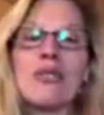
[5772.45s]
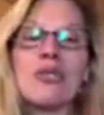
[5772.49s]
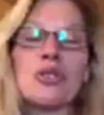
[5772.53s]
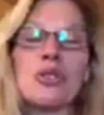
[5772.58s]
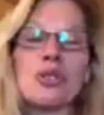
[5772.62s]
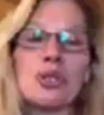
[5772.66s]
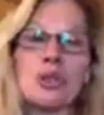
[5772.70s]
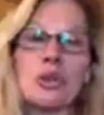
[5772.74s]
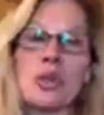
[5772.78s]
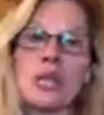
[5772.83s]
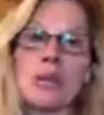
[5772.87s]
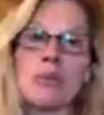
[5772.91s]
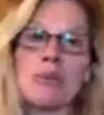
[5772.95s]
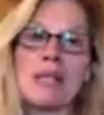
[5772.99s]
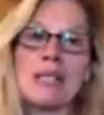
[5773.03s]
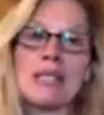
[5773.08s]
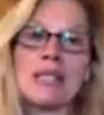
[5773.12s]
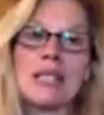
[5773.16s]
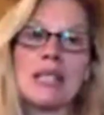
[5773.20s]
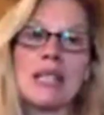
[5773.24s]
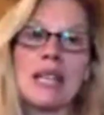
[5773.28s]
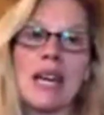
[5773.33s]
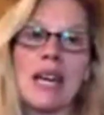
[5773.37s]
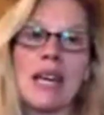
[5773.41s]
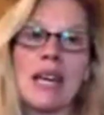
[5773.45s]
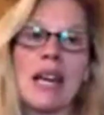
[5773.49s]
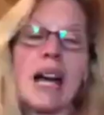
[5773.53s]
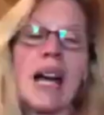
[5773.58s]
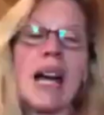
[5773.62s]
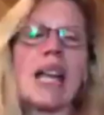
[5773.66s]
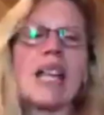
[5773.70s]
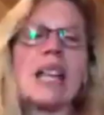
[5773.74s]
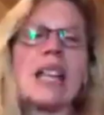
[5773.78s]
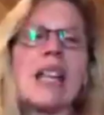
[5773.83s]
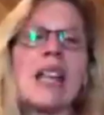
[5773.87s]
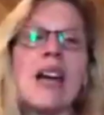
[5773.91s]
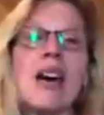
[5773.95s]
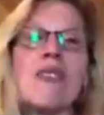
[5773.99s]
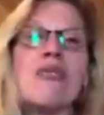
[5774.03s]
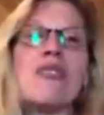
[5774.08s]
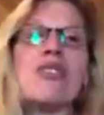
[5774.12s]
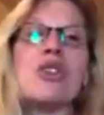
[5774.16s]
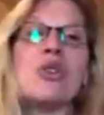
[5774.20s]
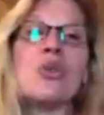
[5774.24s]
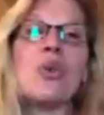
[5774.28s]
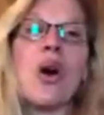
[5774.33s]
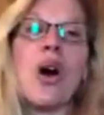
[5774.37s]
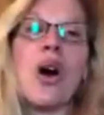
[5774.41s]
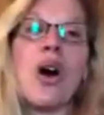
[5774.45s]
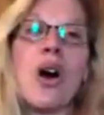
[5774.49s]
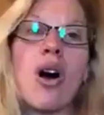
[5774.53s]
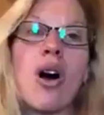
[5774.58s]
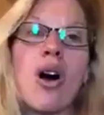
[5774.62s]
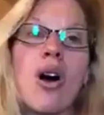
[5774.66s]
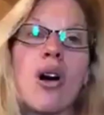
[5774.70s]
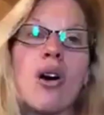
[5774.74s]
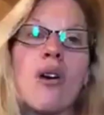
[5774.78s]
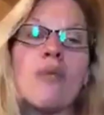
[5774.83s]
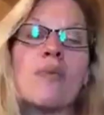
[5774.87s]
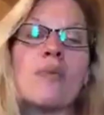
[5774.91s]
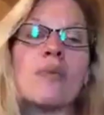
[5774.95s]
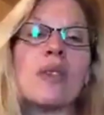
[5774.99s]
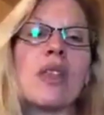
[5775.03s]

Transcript: for joining me today. I love you all.